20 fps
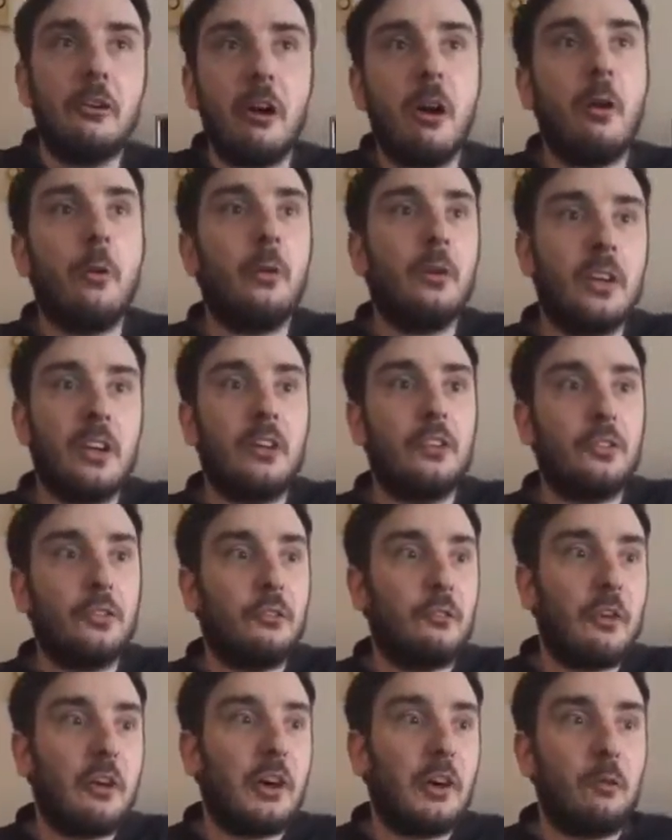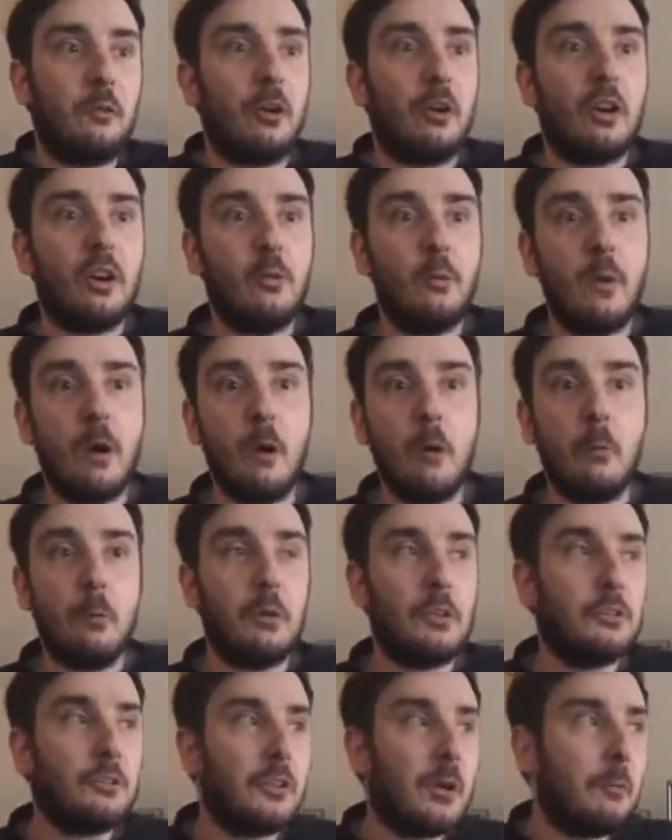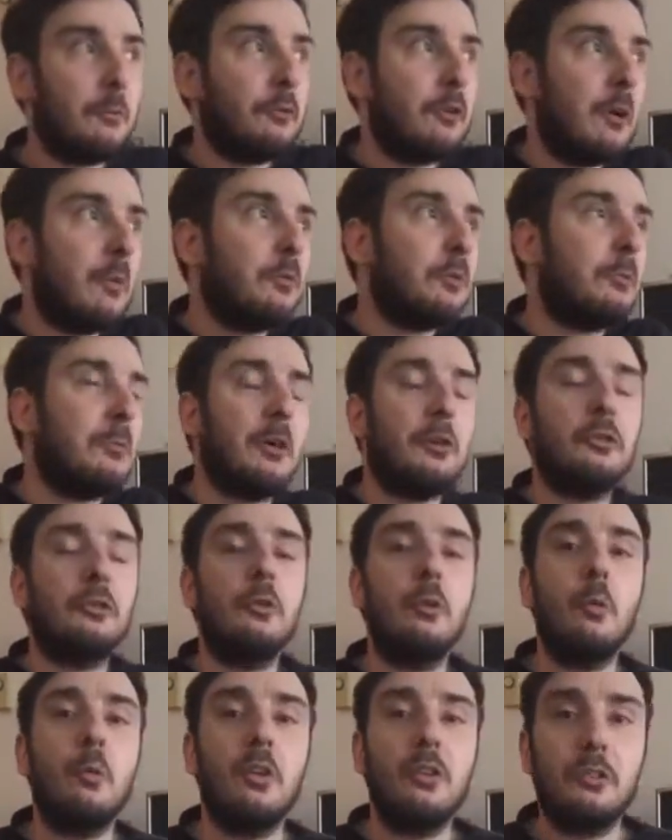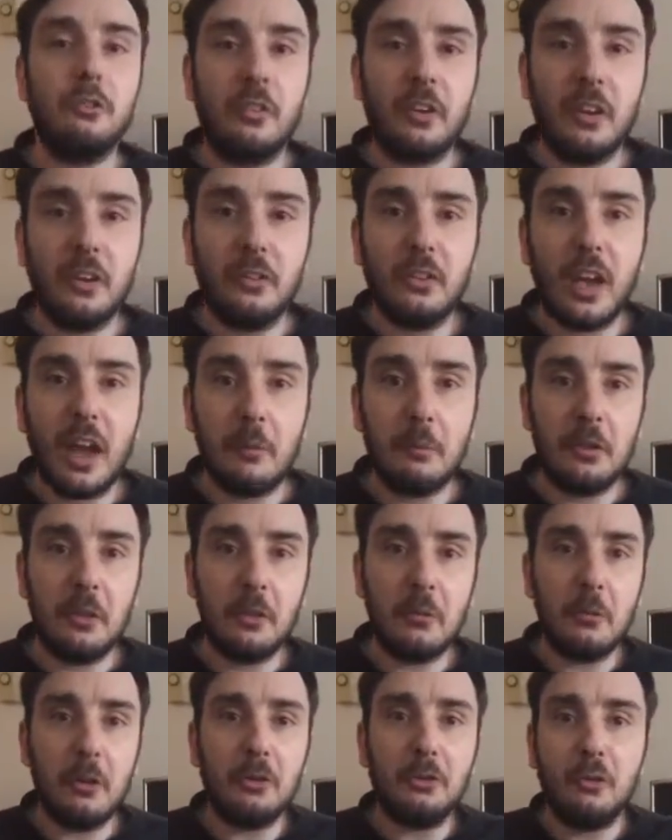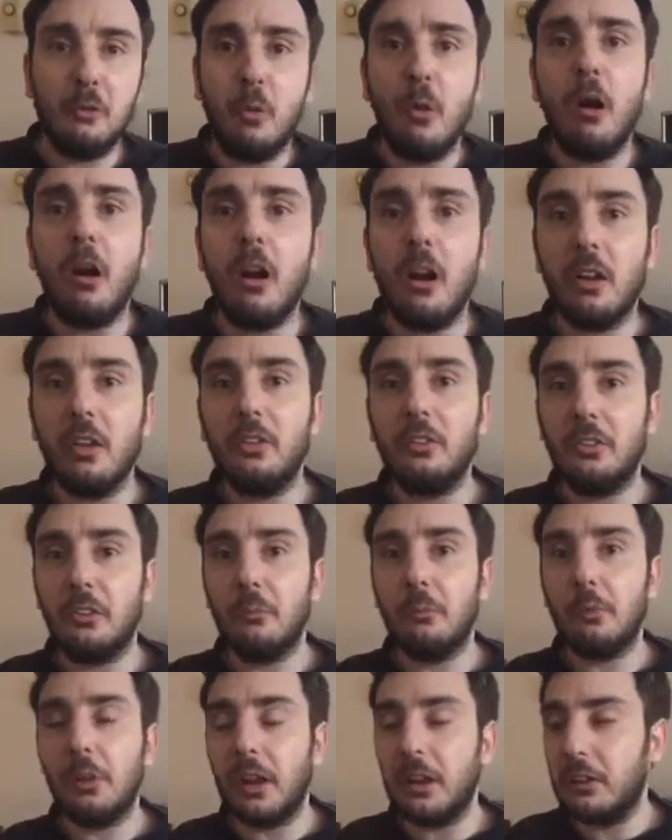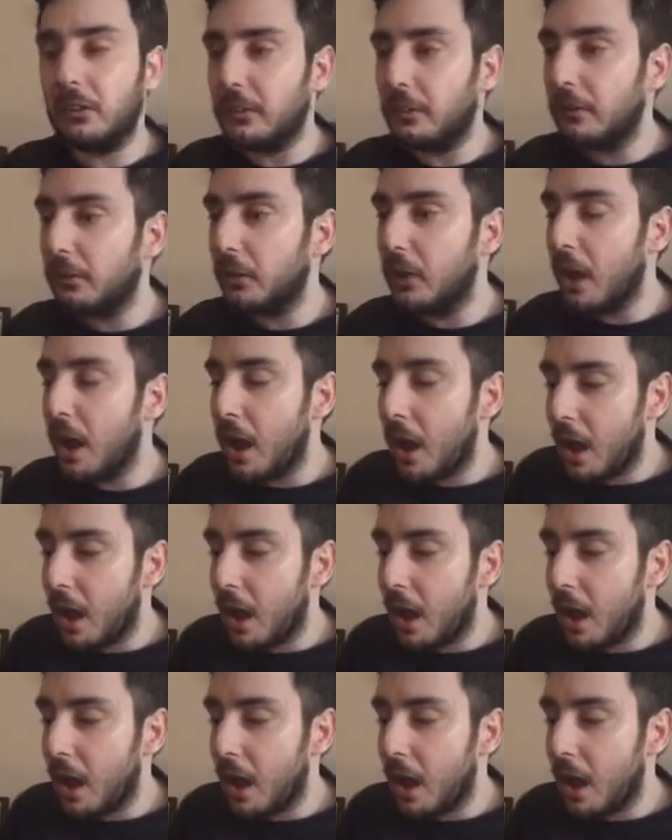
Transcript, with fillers: know it's very rock and roll, but sometimes the most coolest things happen in the most quietest of places.